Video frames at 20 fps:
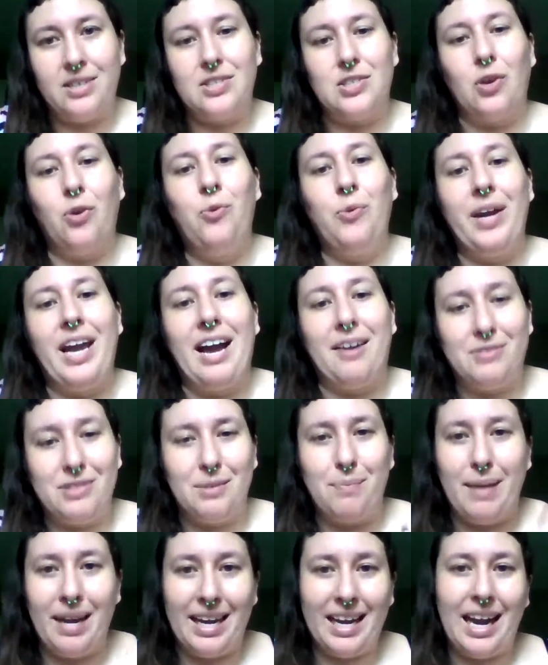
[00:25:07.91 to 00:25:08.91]
So we have to
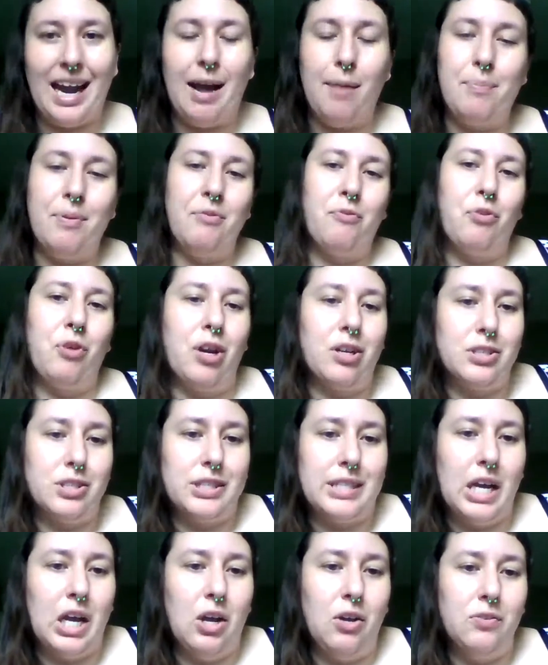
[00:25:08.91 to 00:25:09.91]
make it happen for
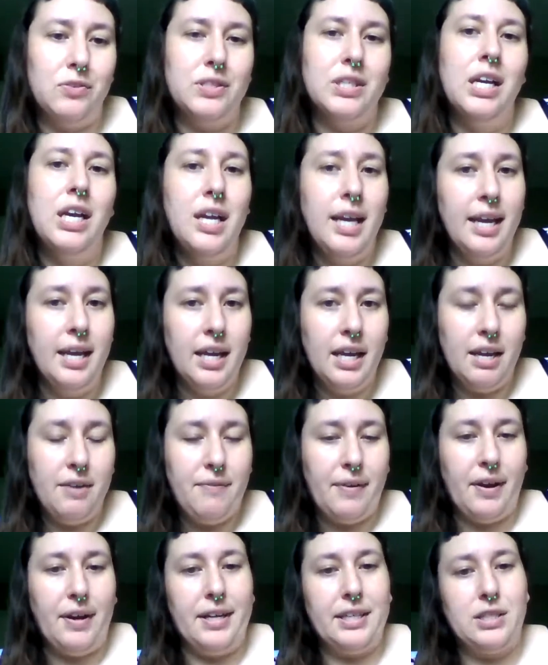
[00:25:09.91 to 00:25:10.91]
ourselves in
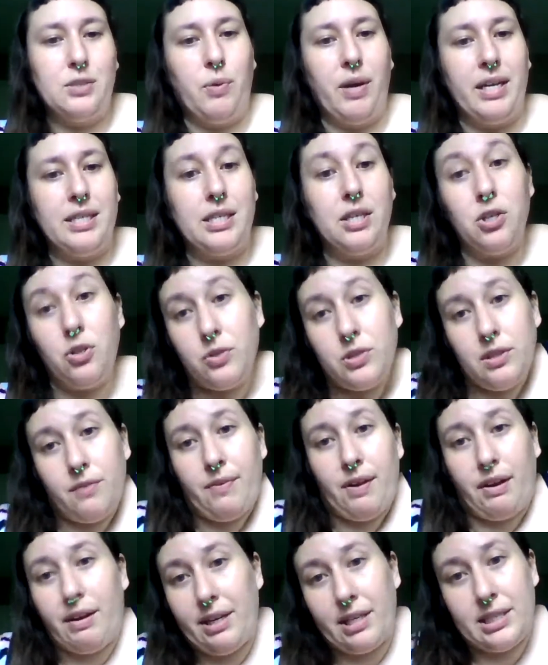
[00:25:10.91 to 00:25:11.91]
various ways and
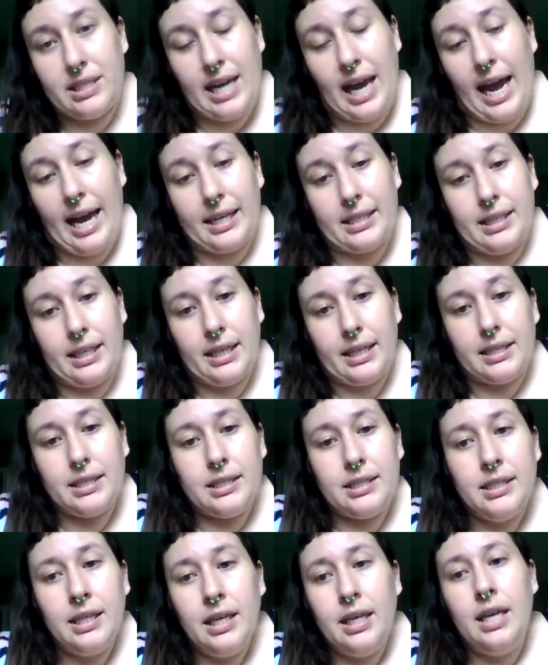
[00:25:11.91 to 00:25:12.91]
using various
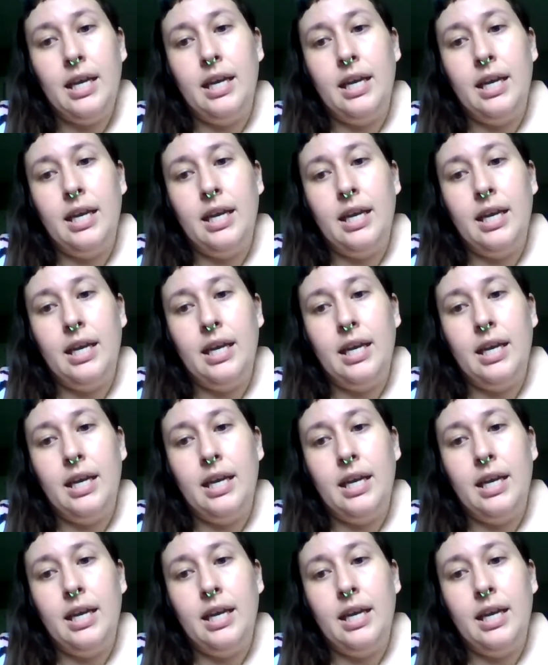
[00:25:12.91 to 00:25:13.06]
tactics.